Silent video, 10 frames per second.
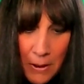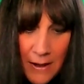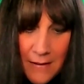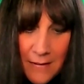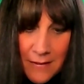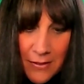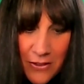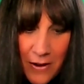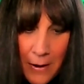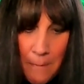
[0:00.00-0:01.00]
please
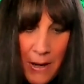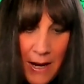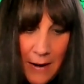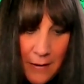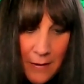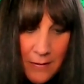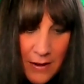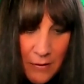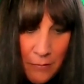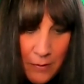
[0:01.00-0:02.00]
think about
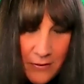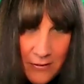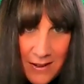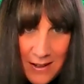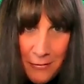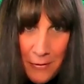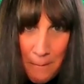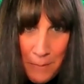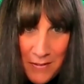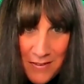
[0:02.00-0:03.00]
de-risking
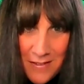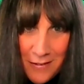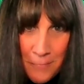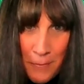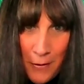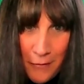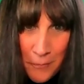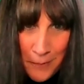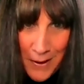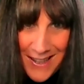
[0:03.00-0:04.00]
the business by
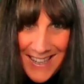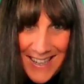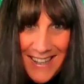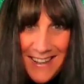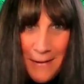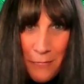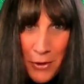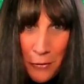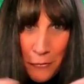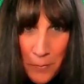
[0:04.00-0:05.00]
spreading
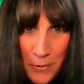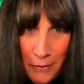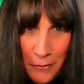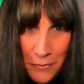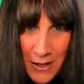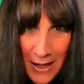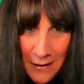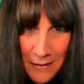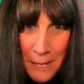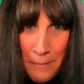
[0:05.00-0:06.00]
the entrepreneurial
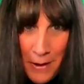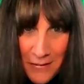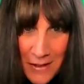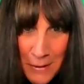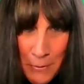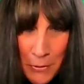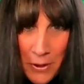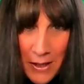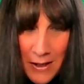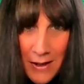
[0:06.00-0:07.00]
talent capacity
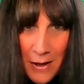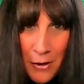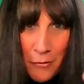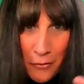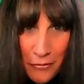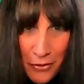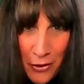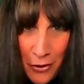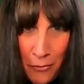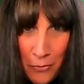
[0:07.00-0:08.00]
building across
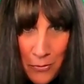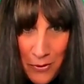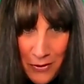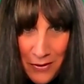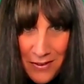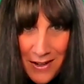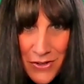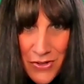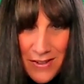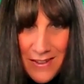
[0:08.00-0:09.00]
the whole
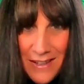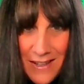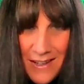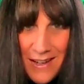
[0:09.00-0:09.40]
organisation